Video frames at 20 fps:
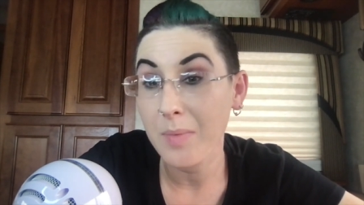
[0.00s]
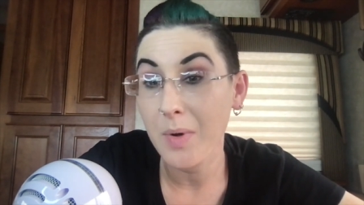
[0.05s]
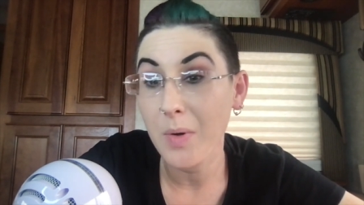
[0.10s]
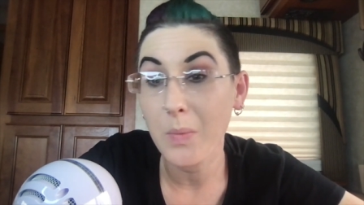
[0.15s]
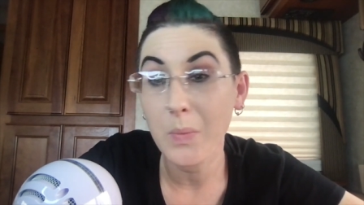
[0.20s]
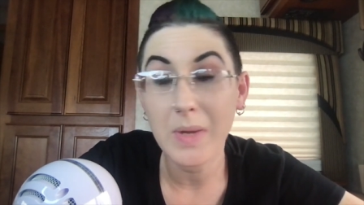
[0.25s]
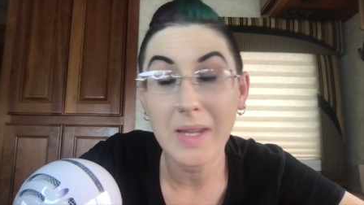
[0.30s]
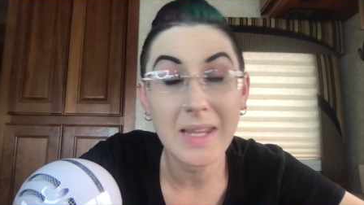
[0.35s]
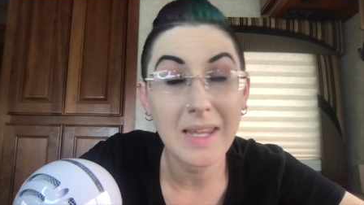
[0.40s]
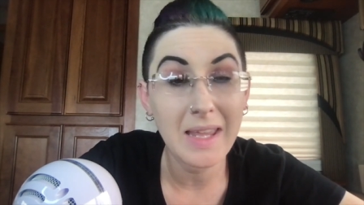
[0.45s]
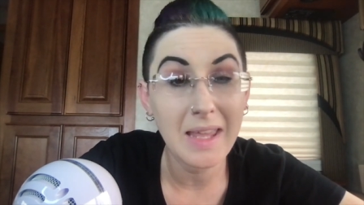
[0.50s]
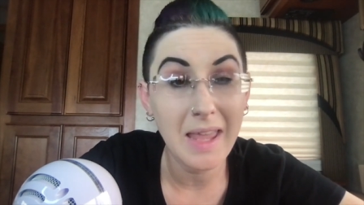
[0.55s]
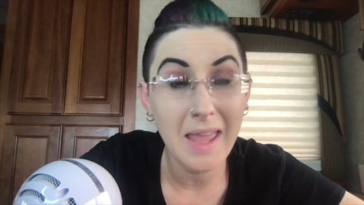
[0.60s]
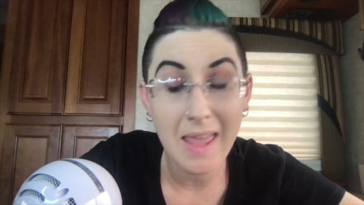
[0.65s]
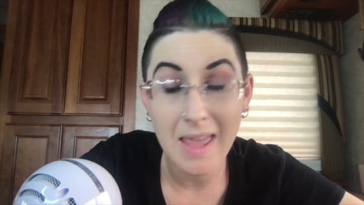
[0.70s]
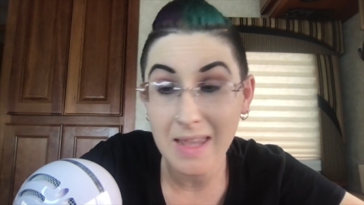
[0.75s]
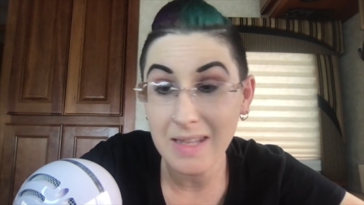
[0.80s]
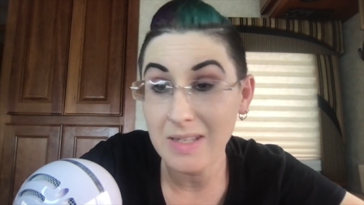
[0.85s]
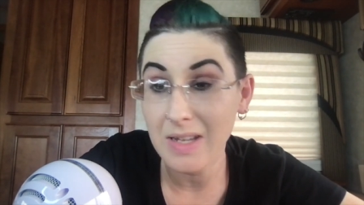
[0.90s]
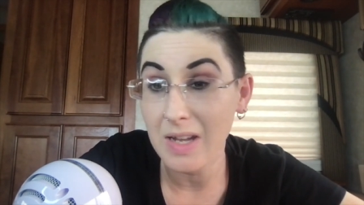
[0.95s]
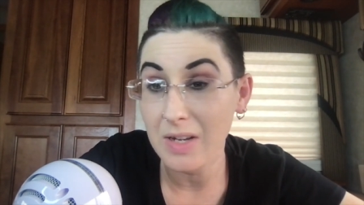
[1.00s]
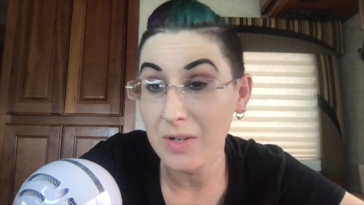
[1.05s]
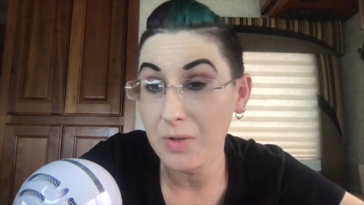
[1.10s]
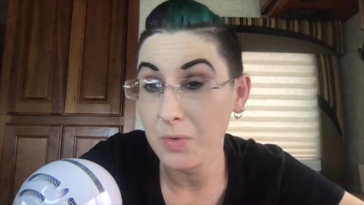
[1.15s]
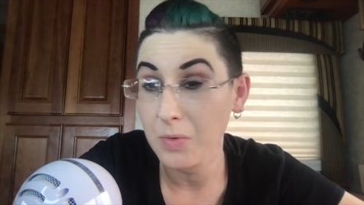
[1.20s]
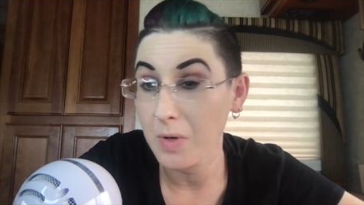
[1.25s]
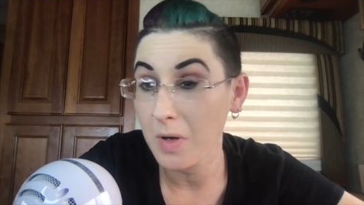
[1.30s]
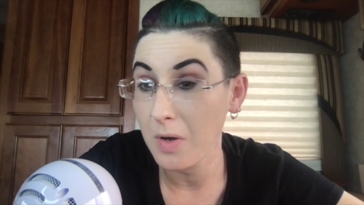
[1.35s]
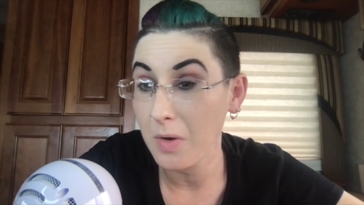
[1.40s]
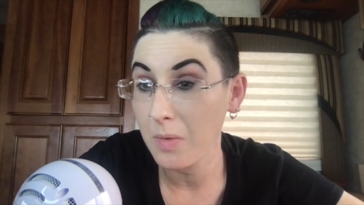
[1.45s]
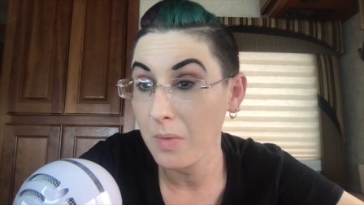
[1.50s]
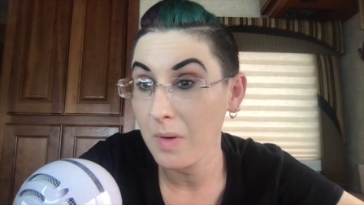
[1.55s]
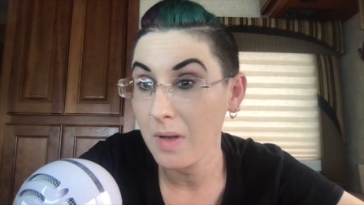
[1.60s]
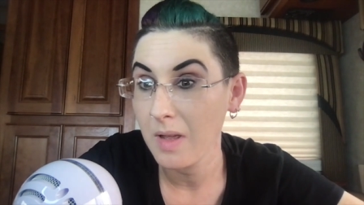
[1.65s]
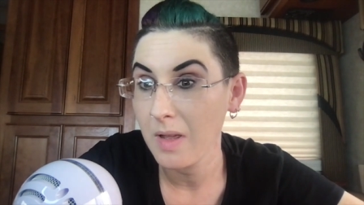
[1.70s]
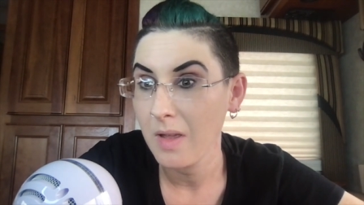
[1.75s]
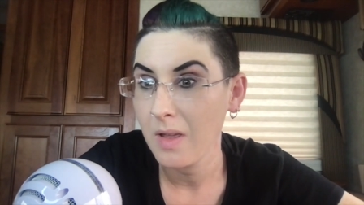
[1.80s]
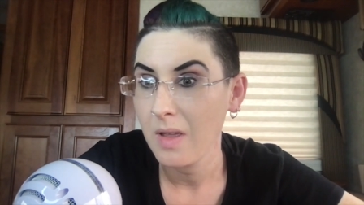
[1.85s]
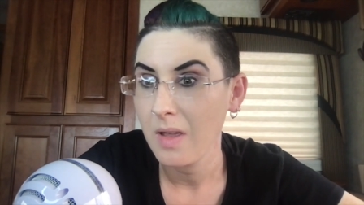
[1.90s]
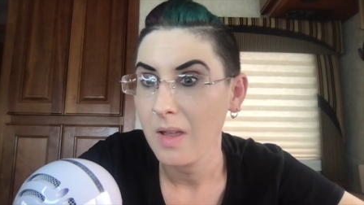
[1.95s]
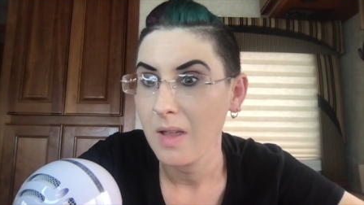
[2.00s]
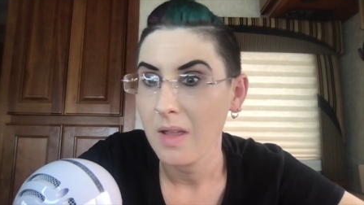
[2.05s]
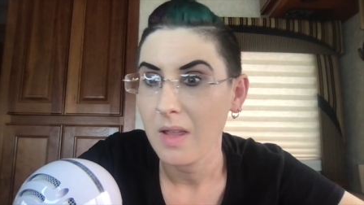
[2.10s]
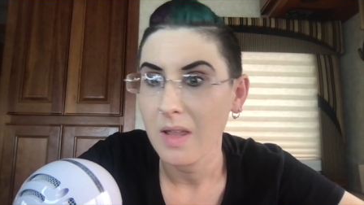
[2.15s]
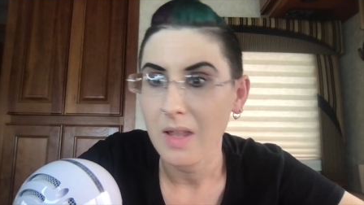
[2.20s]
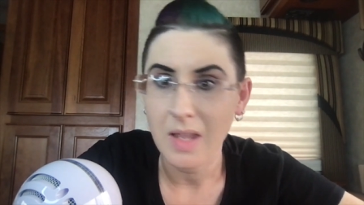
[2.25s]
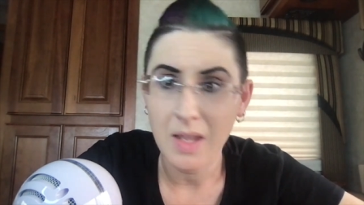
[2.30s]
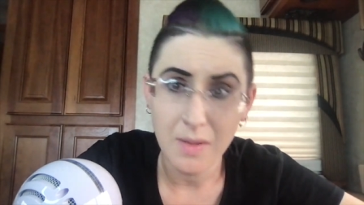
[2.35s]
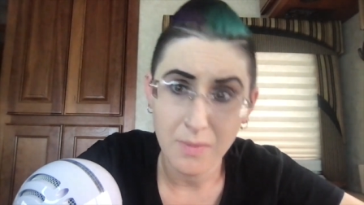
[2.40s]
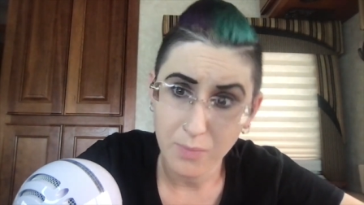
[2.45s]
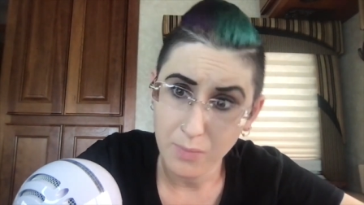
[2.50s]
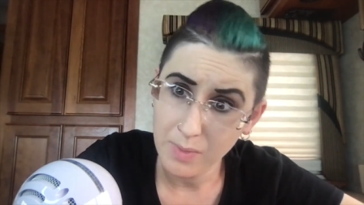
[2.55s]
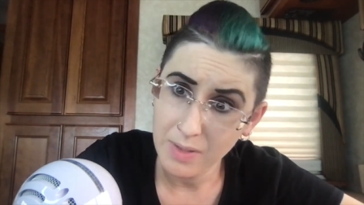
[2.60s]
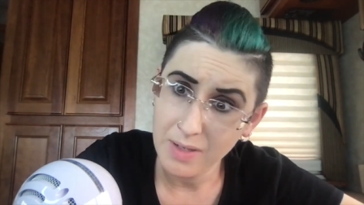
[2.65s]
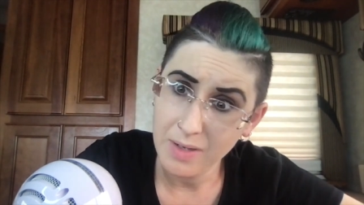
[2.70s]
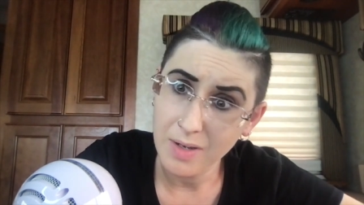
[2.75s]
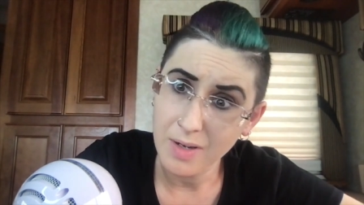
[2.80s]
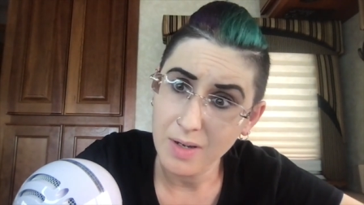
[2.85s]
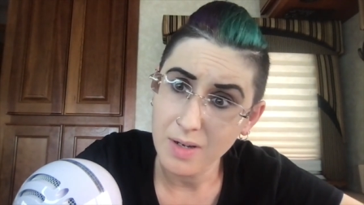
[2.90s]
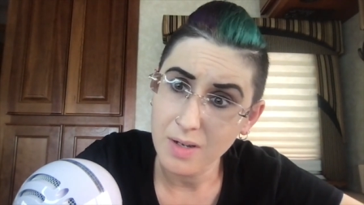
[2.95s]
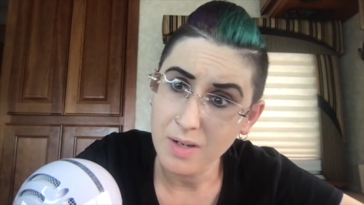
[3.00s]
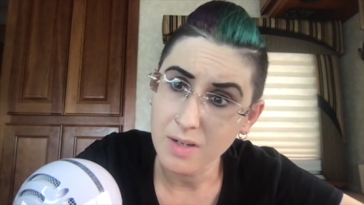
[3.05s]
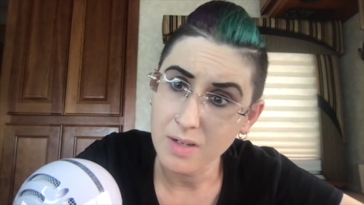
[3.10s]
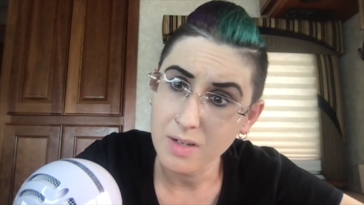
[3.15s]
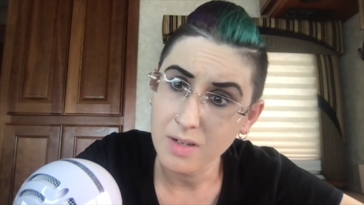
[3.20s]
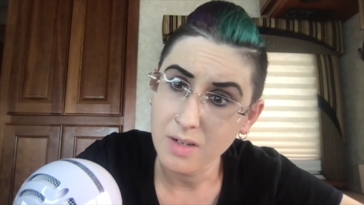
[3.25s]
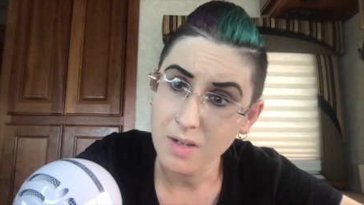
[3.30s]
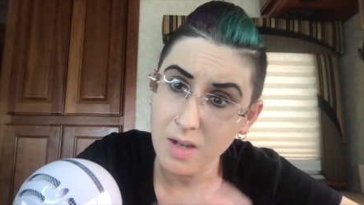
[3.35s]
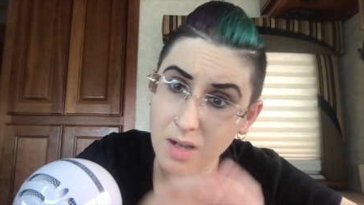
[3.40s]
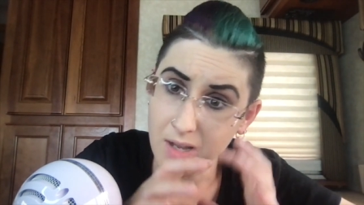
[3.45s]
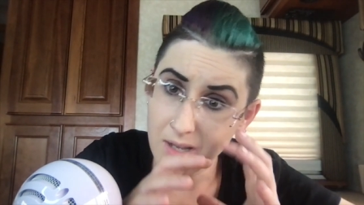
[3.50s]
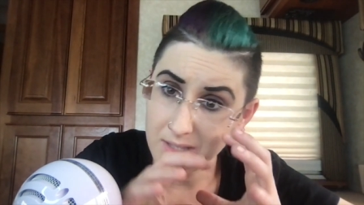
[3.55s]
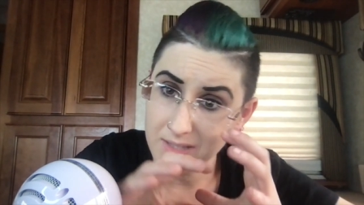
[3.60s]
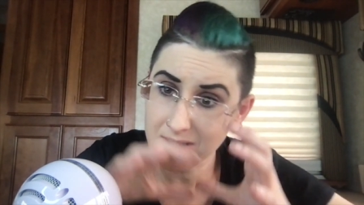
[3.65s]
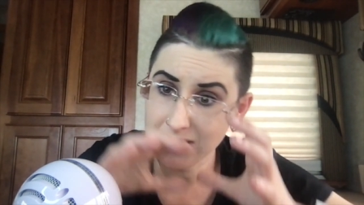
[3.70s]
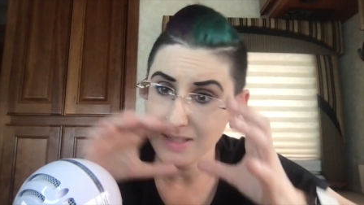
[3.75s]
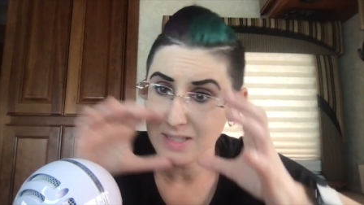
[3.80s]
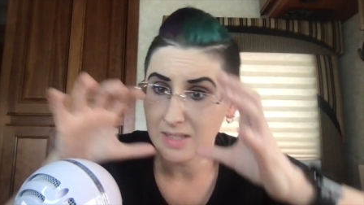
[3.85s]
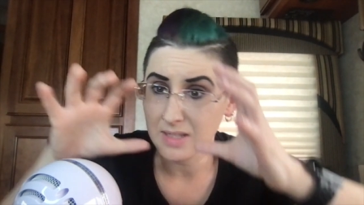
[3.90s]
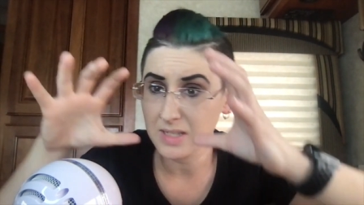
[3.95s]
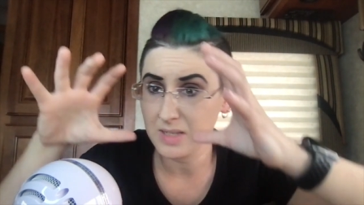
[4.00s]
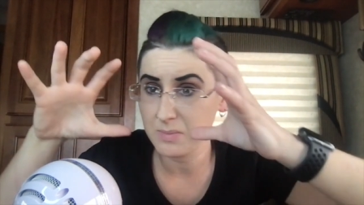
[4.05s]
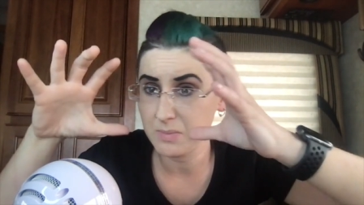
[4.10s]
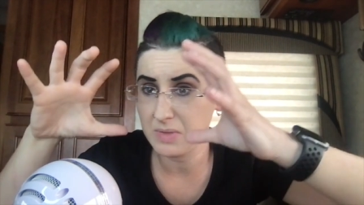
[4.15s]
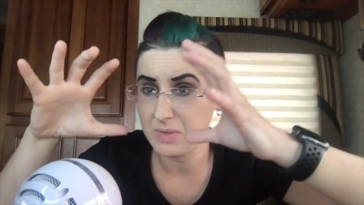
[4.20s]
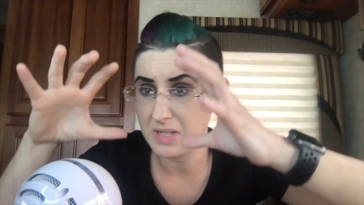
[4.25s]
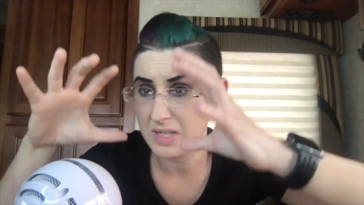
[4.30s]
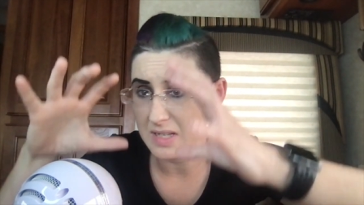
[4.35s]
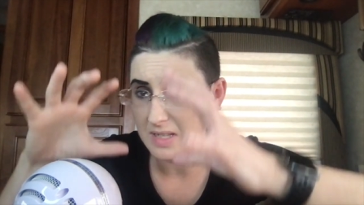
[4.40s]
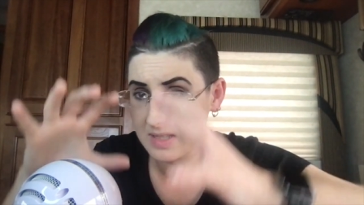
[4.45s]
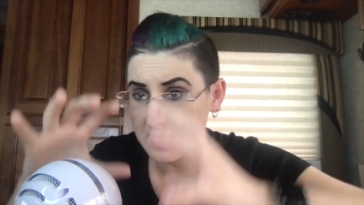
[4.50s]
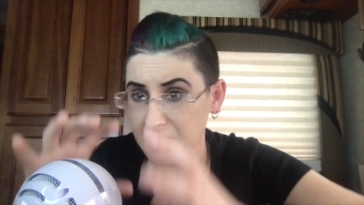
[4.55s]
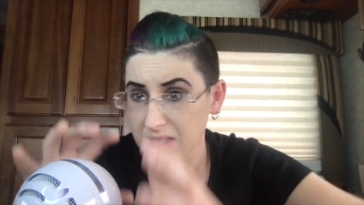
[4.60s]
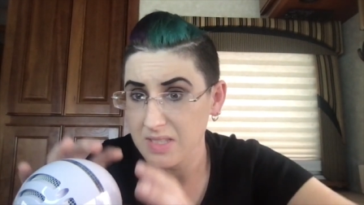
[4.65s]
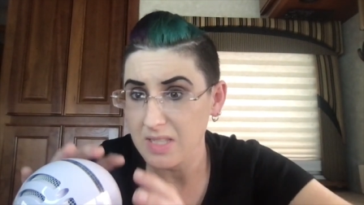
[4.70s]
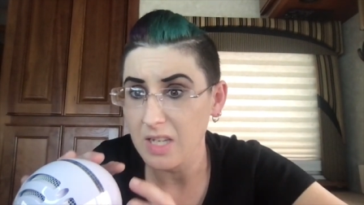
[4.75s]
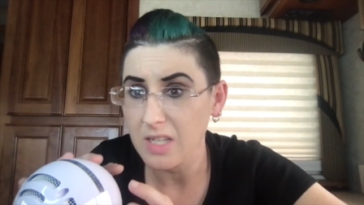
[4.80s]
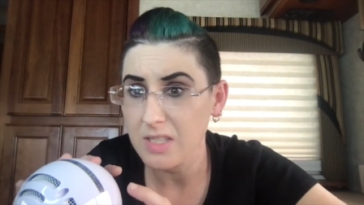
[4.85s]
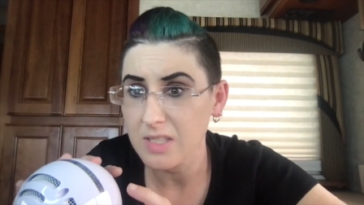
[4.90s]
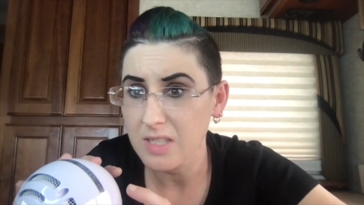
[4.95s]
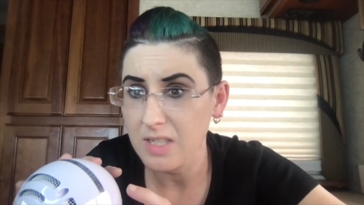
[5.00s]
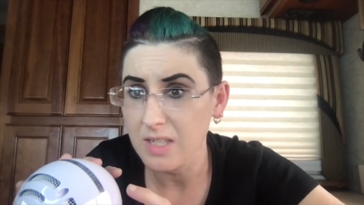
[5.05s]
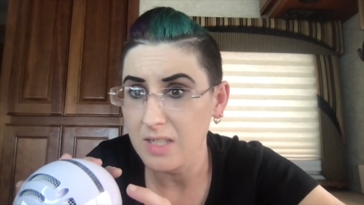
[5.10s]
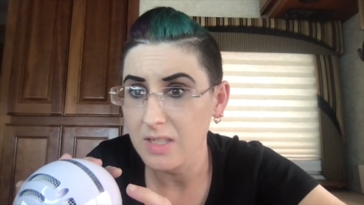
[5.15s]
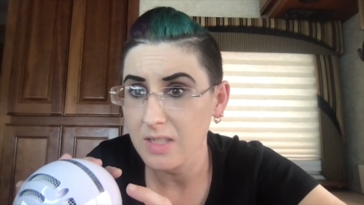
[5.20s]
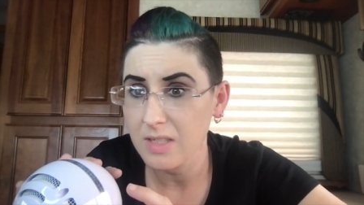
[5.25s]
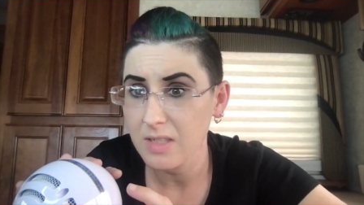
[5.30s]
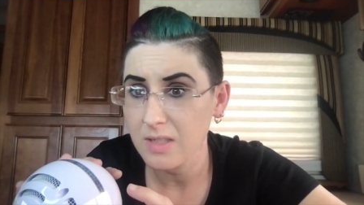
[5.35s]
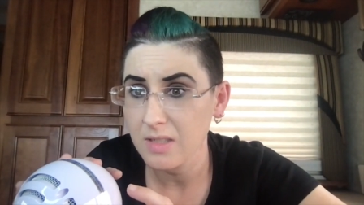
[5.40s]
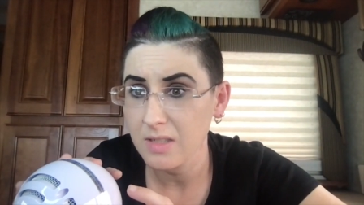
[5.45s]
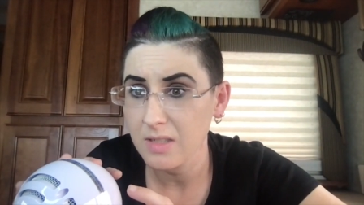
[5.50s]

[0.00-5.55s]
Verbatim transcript: But we cannot grow if we are constantly being stunted.